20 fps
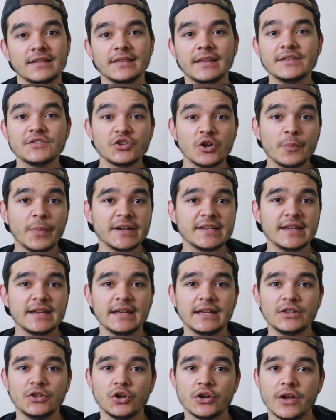Let's start by
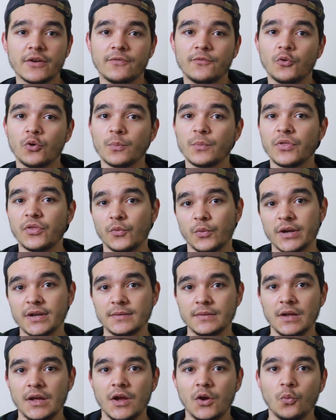taking a look at Form 3.
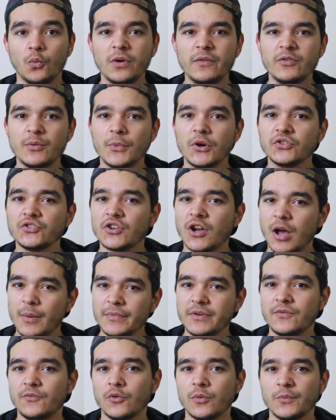One of the most
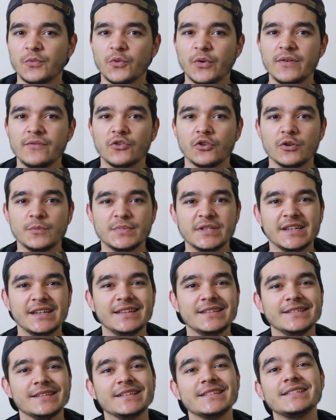common Form 3 verbs
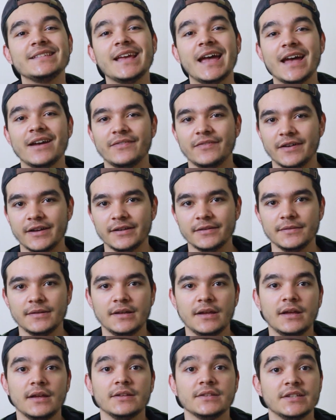is safar,
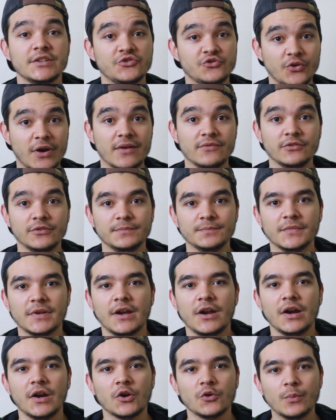to travel.
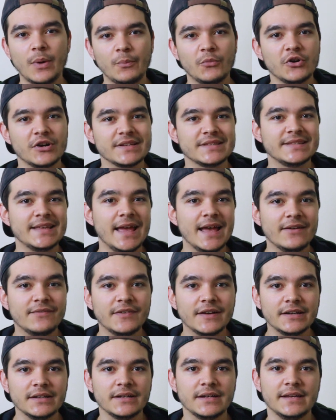Remember,
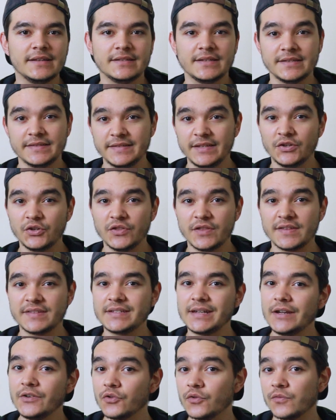safar is considered the
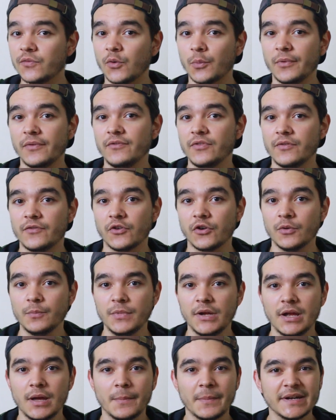standard form of the
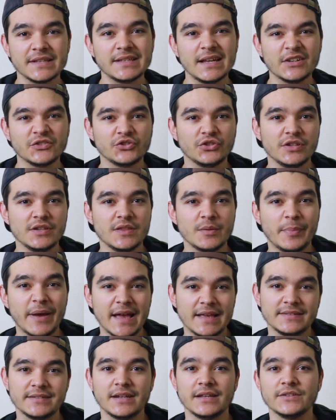verb, but it's actually the
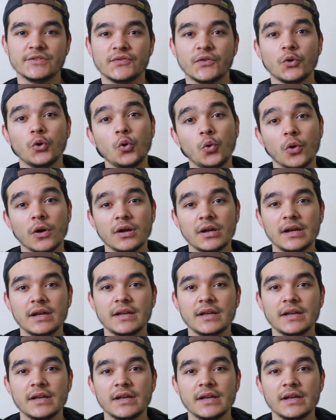past tense for huwa.